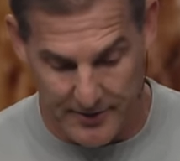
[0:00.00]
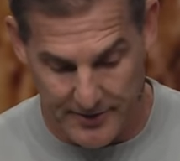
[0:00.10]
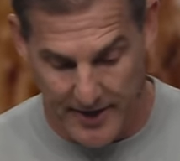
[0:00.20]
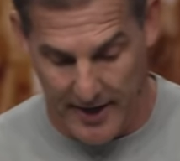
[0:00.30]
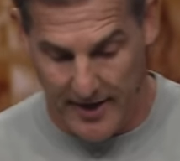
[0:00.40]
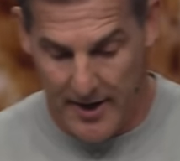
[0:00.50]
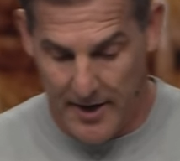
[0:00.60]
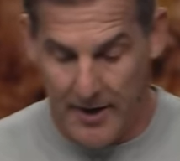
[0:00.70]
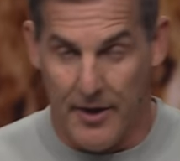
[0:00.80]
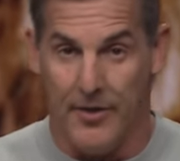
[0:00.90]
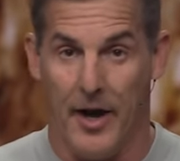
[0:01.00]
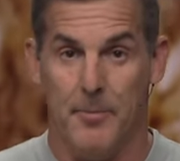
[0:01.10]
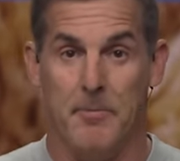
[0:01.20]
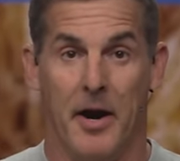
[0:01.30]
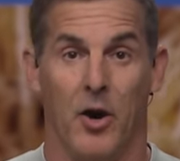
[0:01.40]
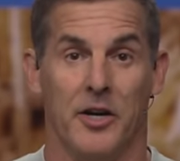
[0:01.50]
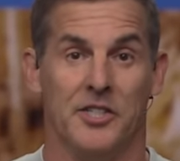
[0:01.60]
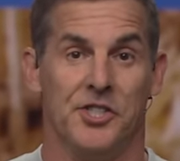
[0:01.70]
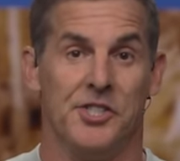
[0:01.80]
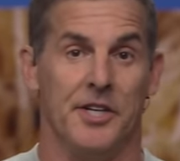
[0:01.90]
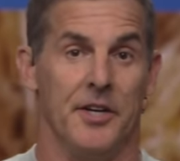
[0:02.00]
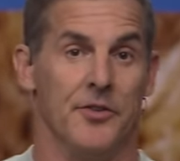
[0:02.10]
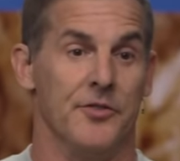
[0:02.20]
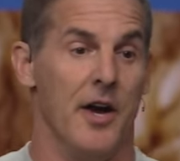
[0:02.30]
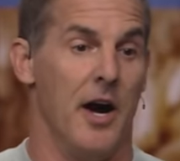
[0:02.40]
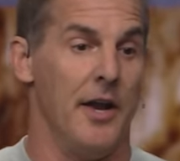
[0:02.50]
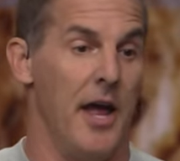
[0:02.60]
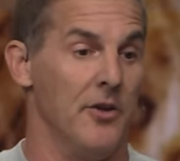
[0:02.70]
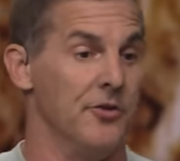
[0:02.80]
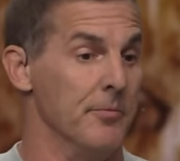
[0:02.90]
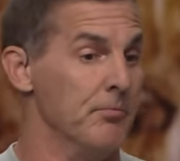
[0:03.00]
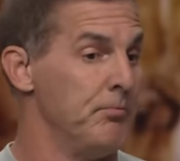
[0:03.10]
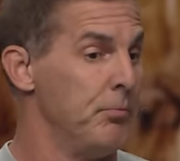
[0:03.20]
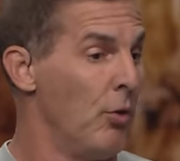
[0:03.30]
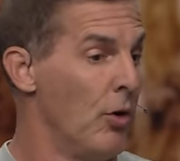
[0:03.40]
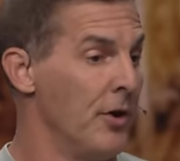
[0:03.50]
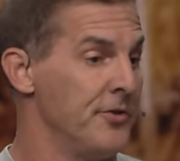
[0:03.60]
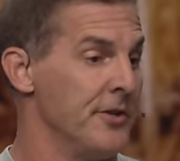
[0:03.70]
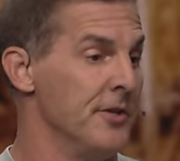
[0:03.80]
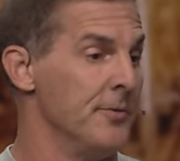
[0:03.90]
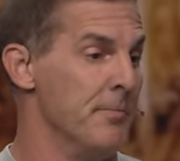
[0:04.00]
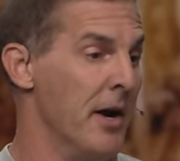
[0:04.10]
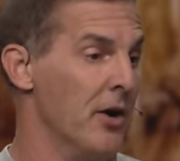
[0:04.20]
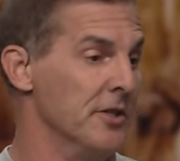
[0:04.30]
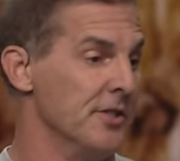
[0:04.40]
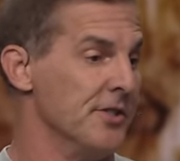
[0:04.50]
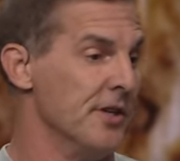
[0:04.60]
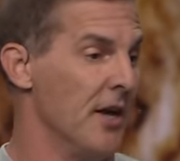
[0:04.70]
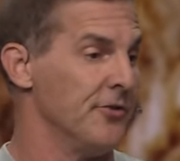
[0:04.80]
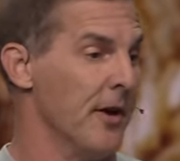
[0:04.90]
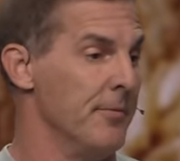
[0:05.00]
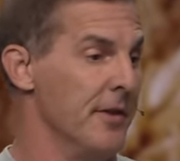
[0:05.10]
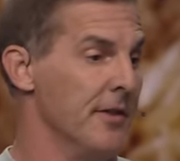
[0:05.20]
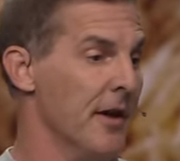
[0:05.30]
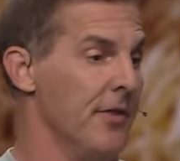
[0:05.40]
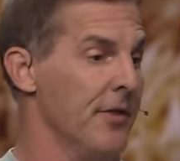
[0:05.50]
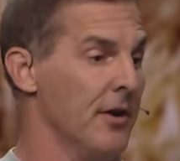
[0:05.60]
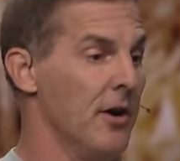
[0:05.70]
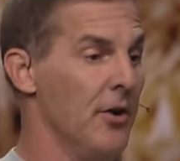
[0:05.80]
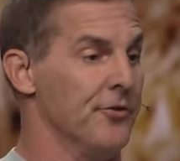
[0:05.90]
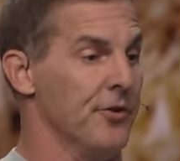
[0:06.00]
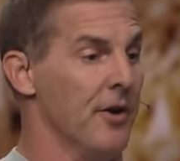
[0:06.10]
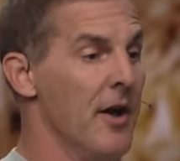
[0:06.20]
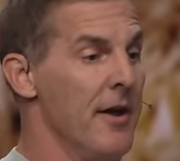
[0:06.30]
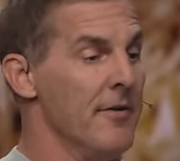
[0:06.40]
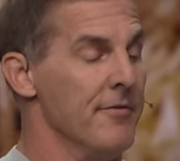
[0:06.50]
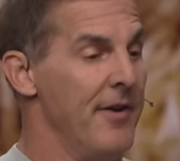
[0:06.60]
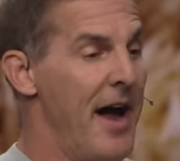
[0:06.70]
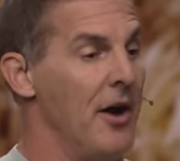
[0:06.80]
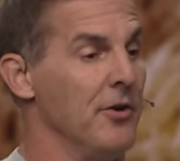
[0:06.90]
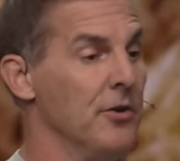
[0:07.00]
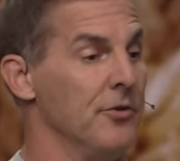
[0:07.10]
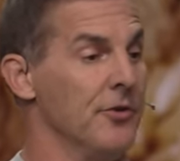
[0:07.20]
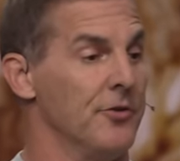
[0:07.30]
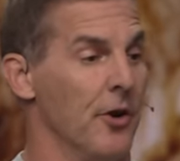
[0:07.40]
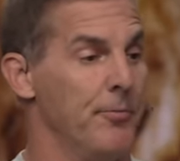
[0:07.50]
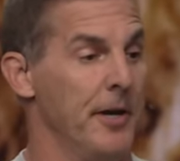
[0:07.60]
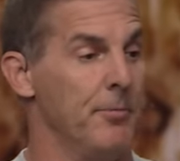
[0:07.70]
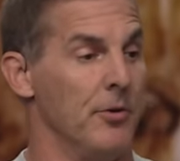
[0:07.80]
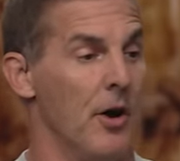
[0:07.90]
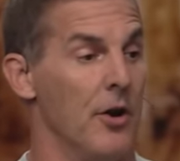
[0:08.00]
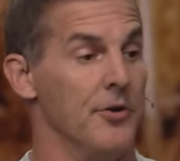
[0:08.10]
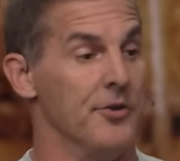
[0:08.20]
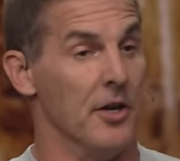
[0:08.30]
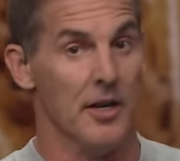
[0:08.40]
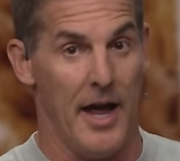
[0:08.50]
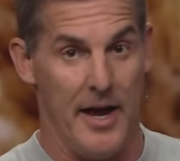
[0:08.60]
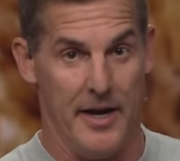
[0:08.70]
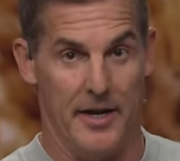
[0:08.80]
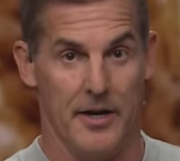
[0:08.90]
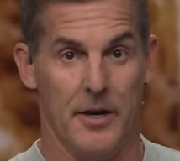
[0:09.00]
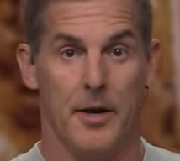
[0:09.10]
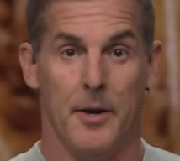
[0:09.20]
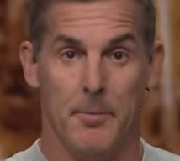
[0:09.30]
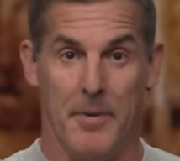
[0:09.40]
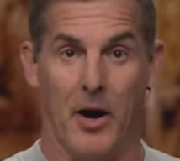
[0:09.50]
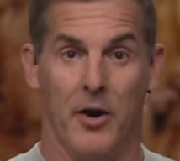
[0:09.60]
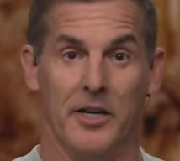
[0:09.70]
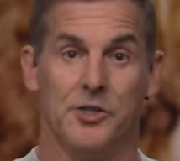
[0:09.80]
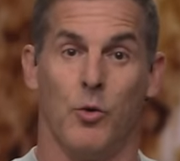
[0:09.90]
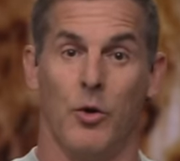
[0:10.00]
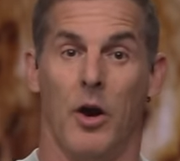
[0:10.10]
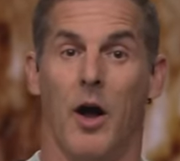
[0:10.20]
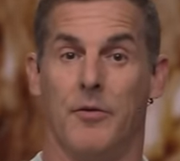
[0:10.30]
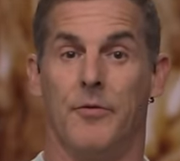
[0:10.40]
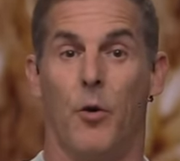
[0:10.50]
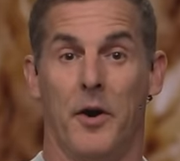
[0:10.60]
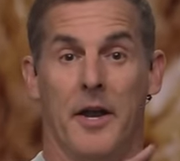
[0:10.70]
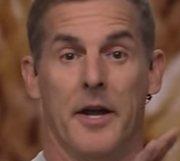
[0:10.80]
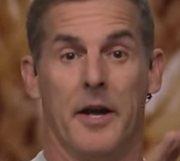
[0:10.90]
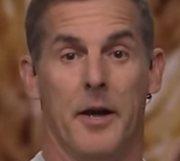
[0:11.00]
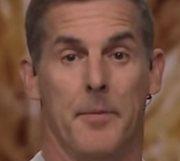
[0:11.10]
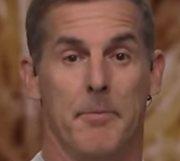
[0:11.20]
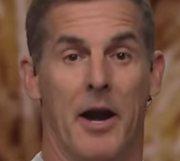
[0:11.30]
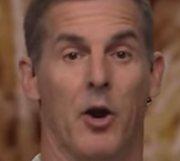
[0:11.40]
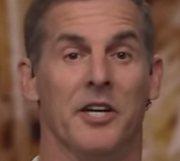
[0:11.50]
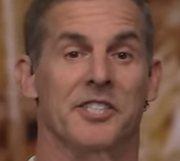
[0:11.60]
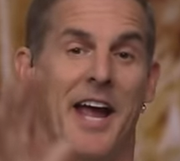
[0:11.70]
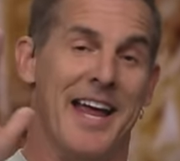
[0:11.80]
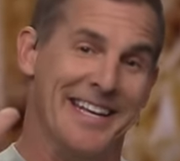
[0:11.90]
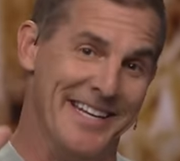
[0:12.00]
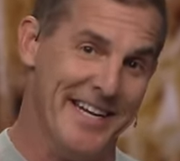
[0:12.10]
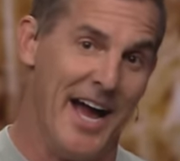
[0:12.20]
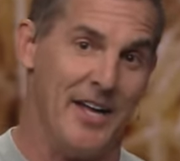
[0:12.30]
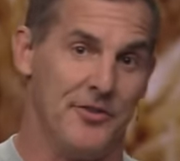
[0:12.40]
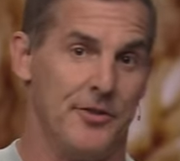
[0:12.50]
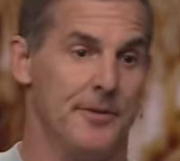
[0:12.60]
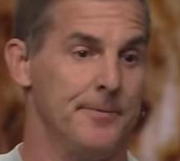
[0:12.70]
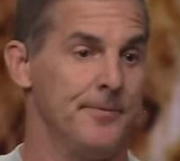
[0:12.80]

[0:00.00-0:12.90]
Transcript: today that marriage is not as important, marriage is not something that the culture values, and so people are delaying marriage or avoiding marriage, and yet,